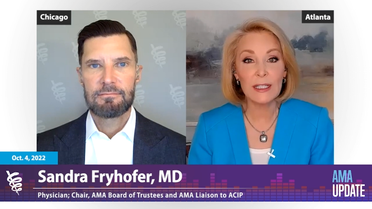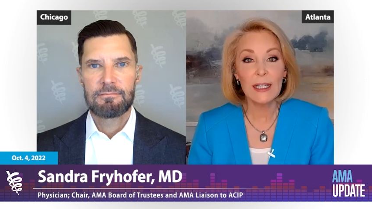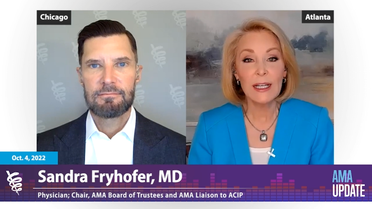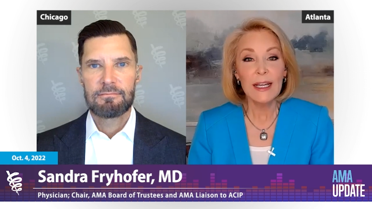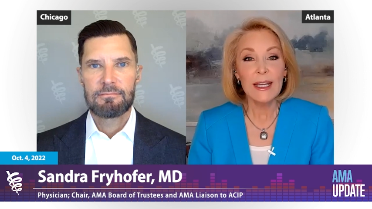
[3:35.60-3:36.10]
Speaker 1: it
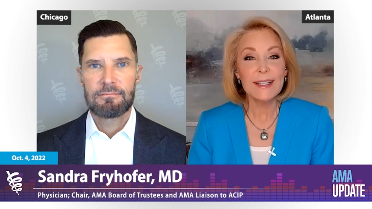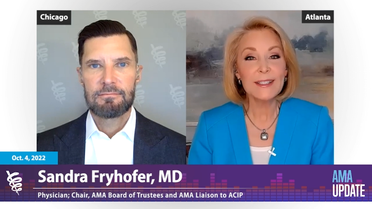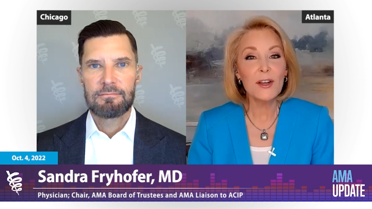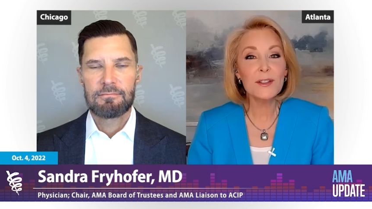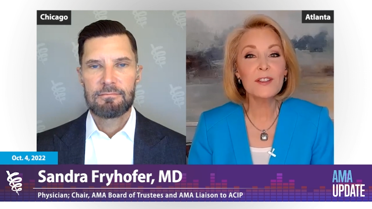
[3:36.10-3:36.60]

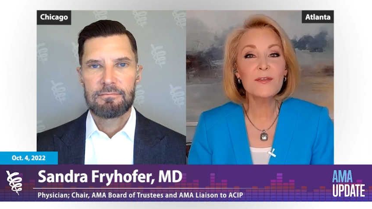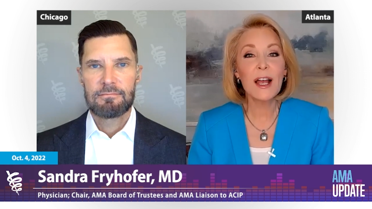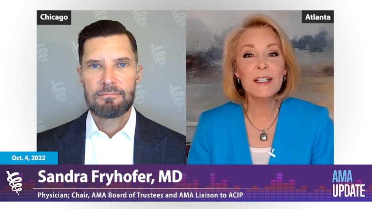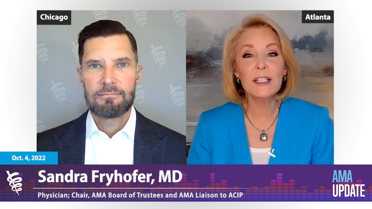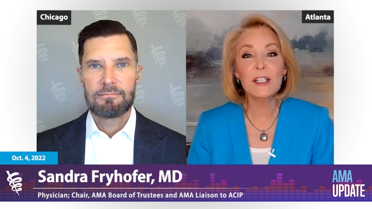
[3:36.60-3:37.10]
it's also
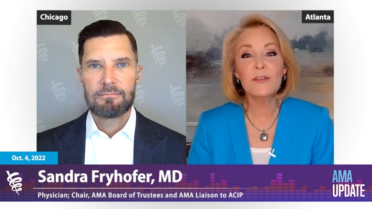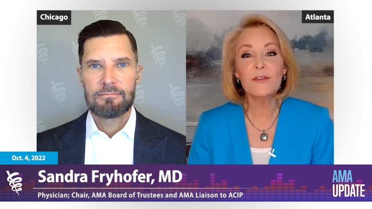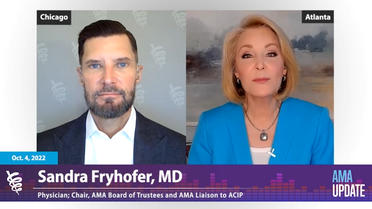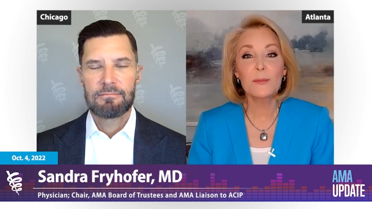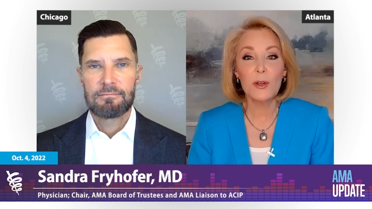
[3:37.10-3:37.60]
fine to give
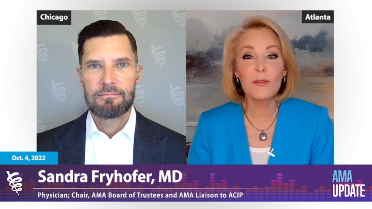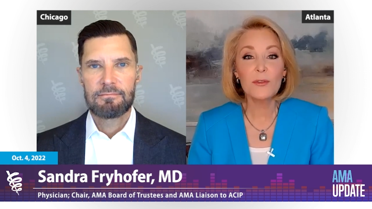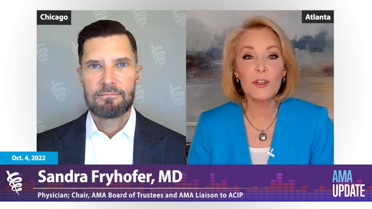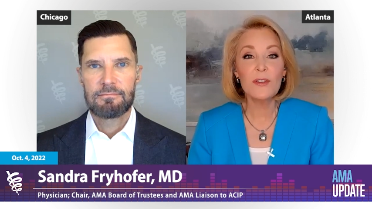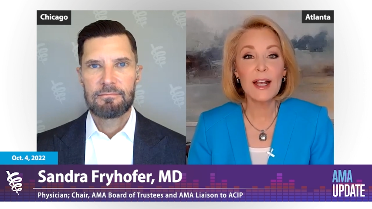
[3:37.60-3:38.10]
both
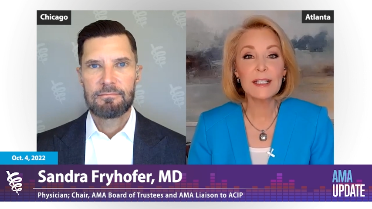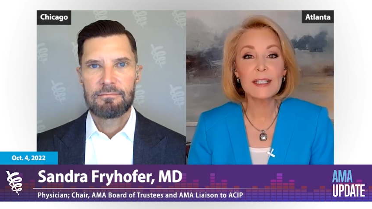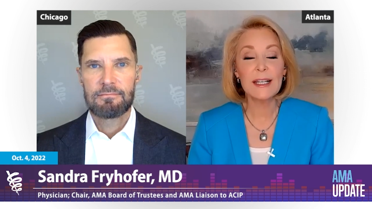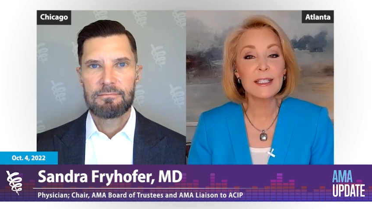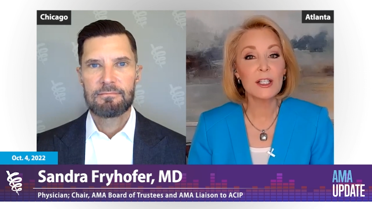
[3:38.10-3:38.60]
flu
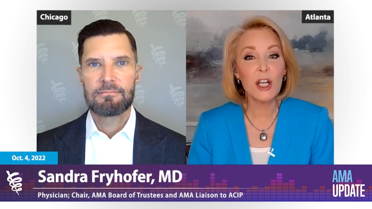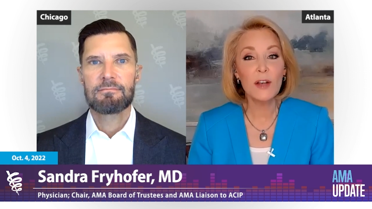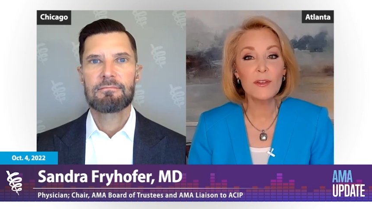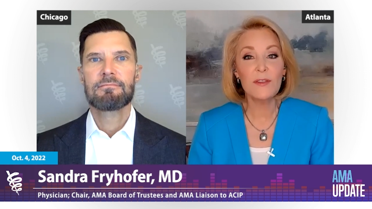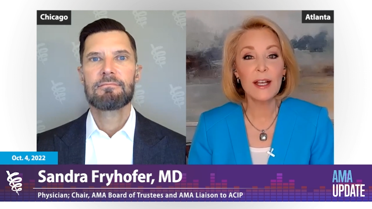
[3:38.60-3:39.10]
vaccines and
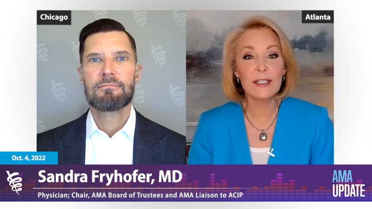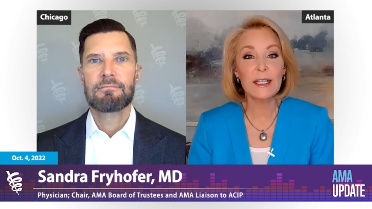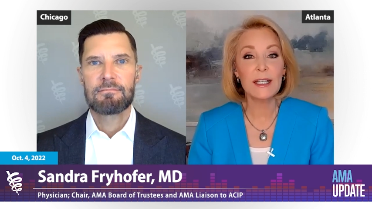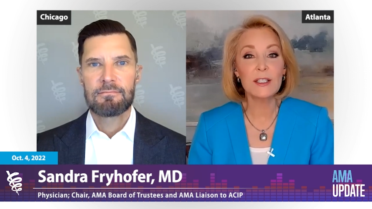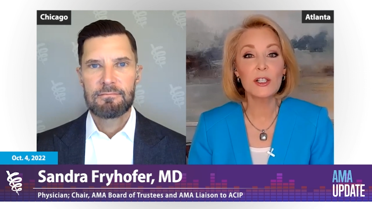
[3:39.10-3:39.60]
COVID
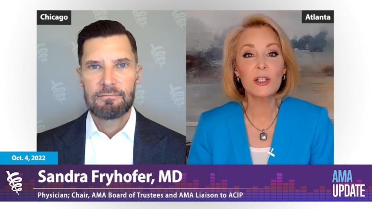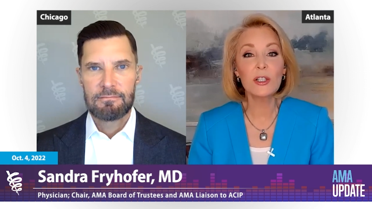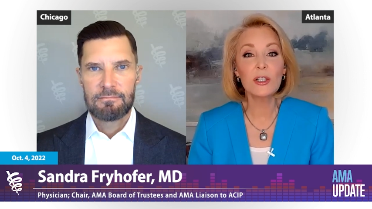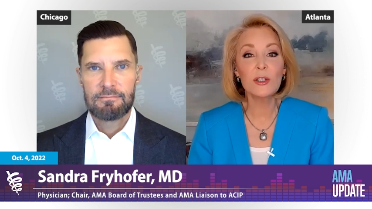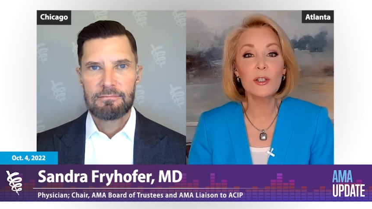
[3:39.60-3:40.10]
vaccines,
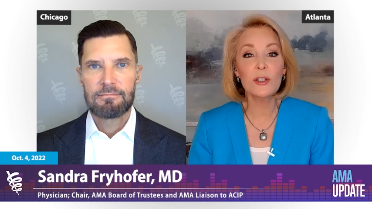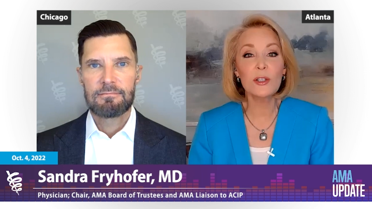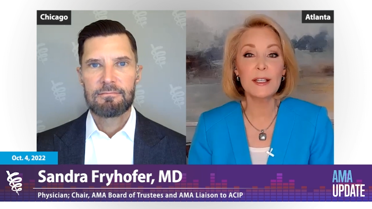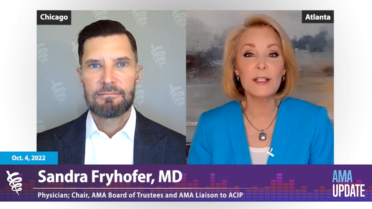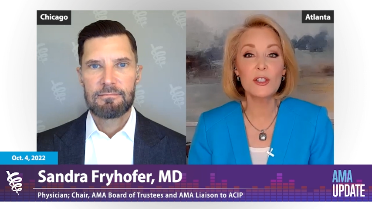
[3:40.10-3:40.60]

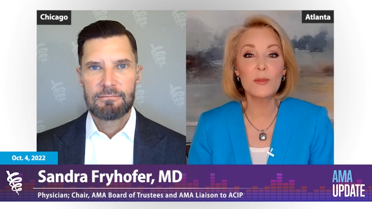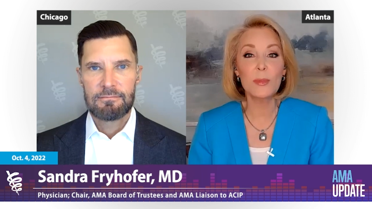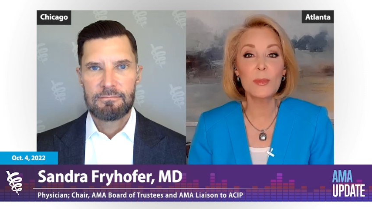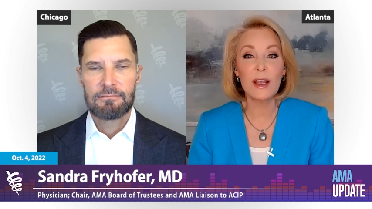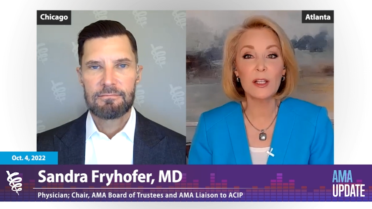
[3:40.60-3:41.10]
including these new
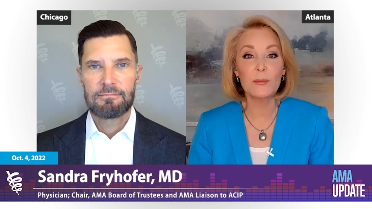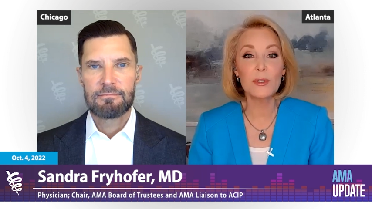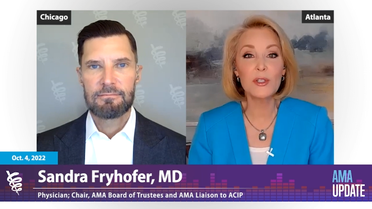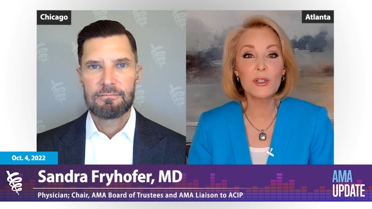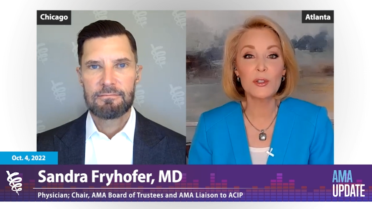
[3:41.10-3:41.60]
bivalent
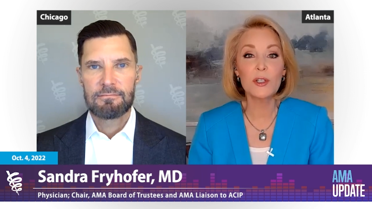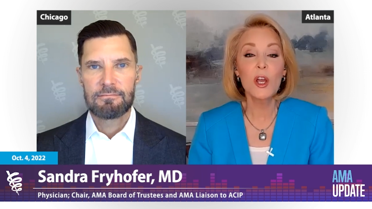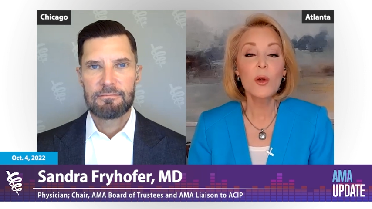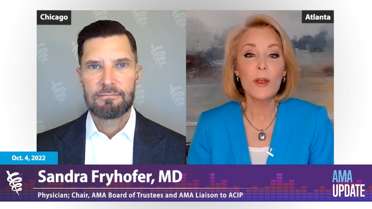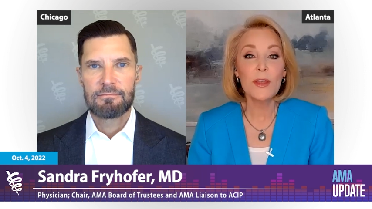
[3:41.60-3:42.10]
boosters,
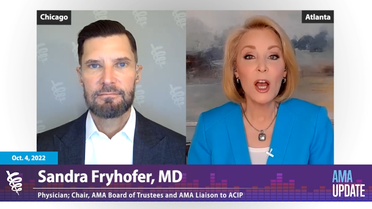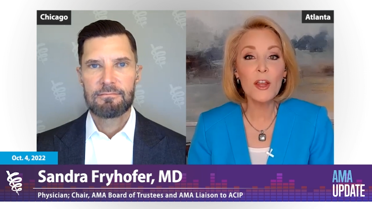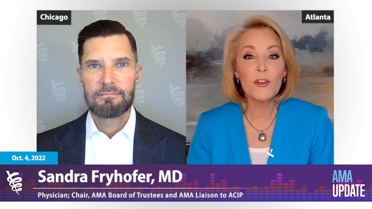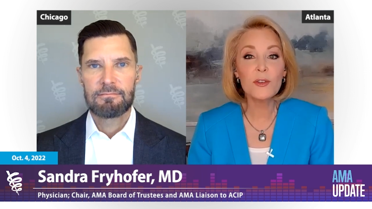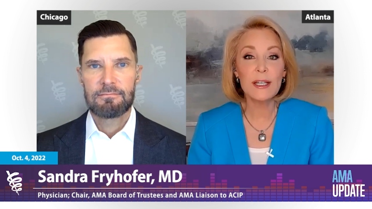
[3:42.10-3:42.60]
with
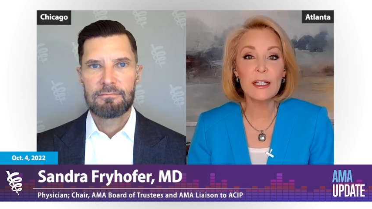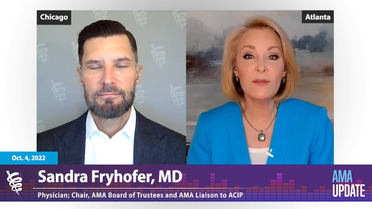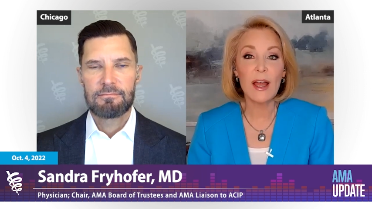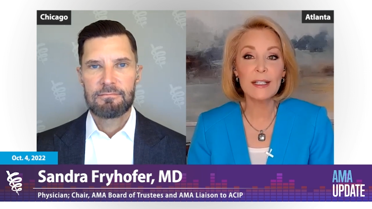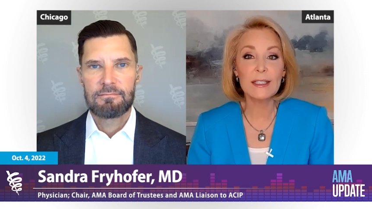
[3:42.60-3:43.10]
other needed
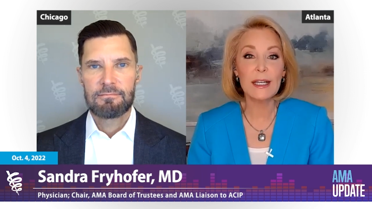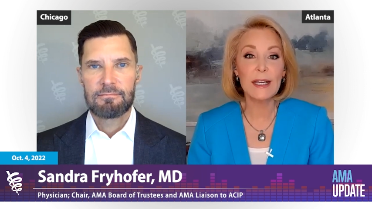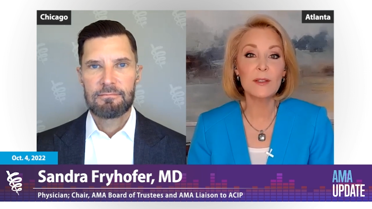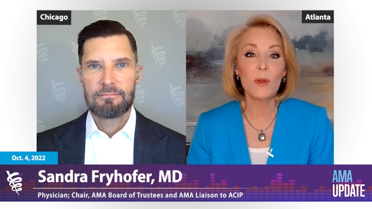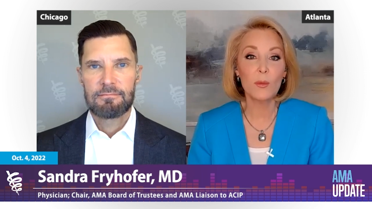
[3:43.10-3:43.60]

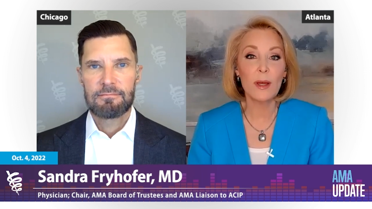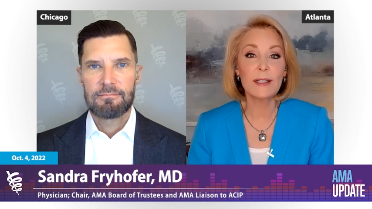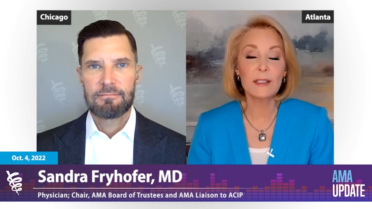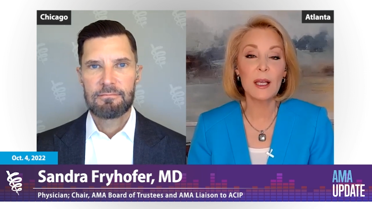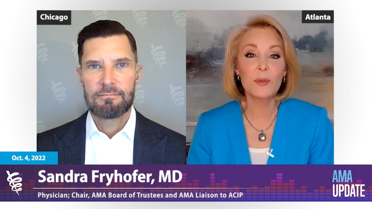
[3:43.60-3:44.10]
vaccines, with one
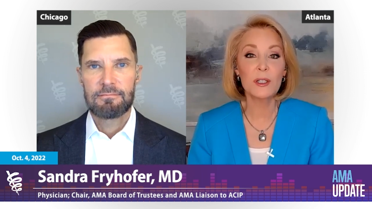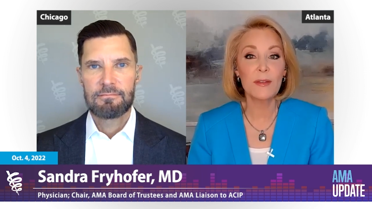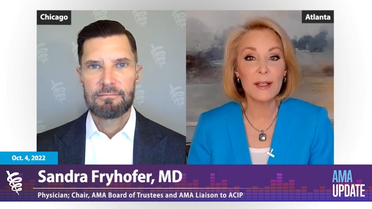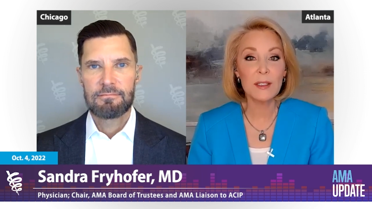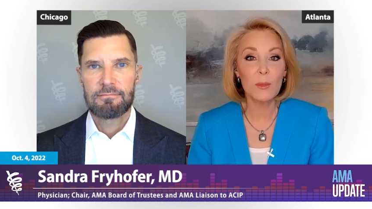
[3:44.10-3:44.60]
exception,
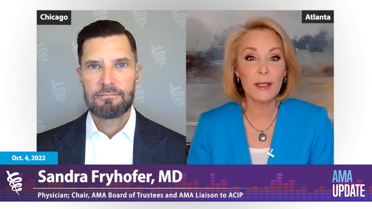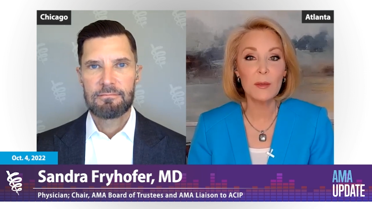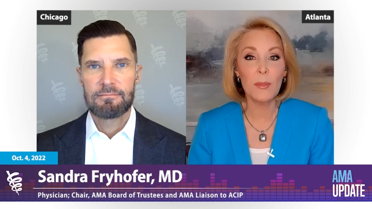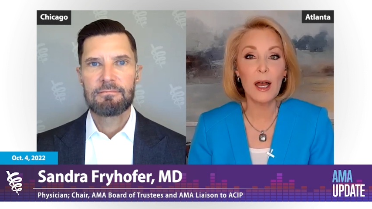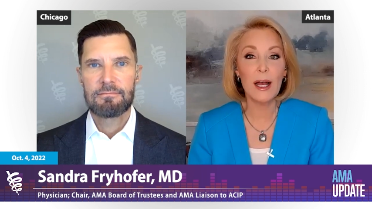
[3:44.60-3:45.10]
and that's
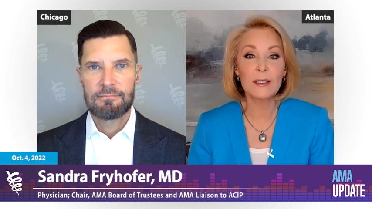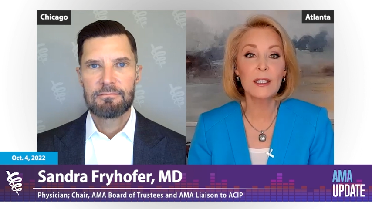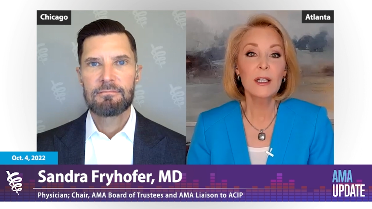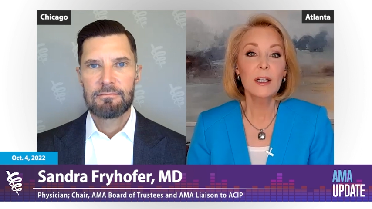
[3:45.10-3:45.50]
monkeypox.